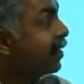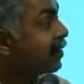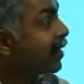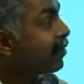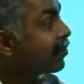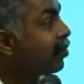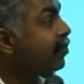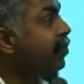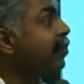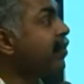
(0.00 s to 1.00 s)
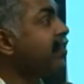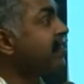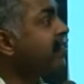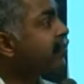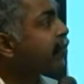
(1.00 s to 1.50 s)
There was also
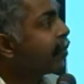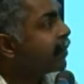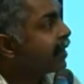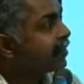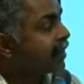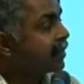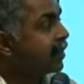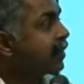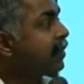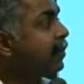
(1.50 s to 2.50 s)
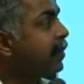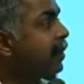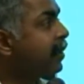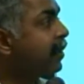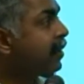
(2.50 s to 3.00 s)
successful mobilization in the,
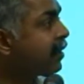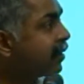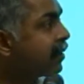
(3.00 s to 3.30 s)
uh, in,